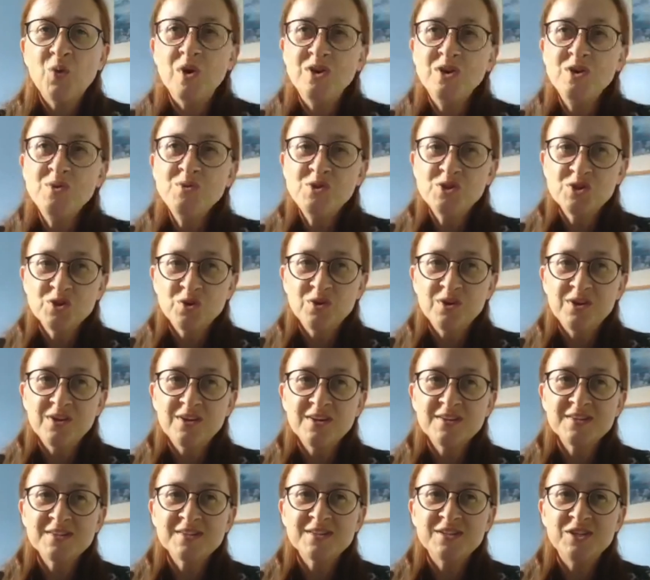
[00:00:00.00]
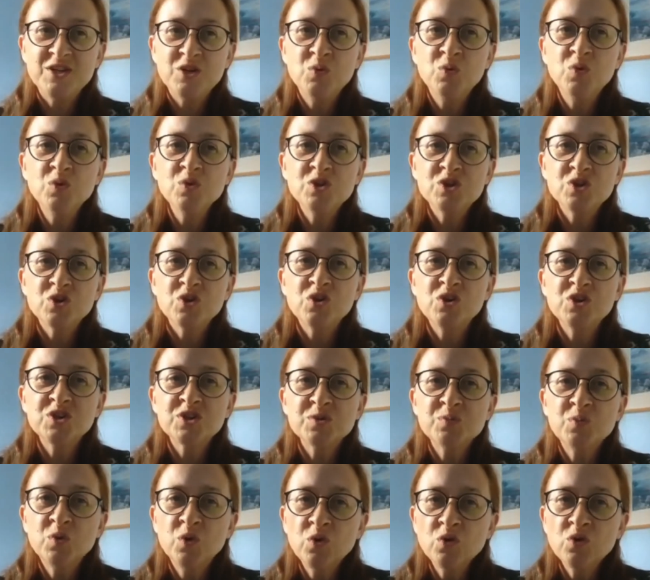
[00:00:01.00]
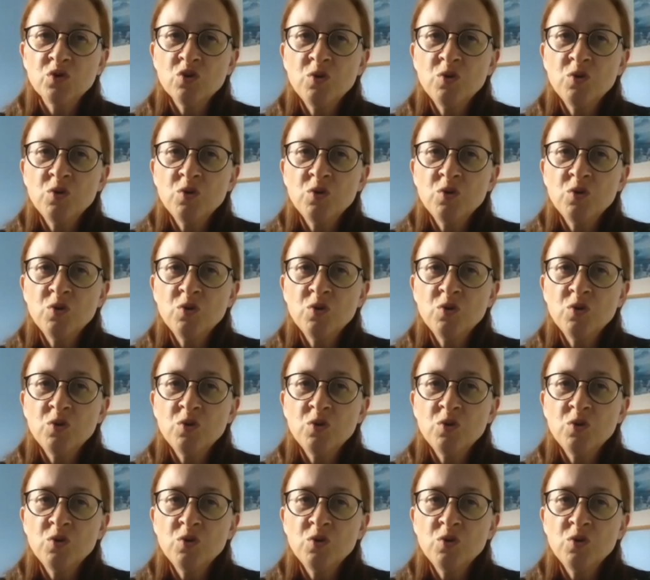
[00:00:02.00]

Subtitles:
When you join us, you will join a small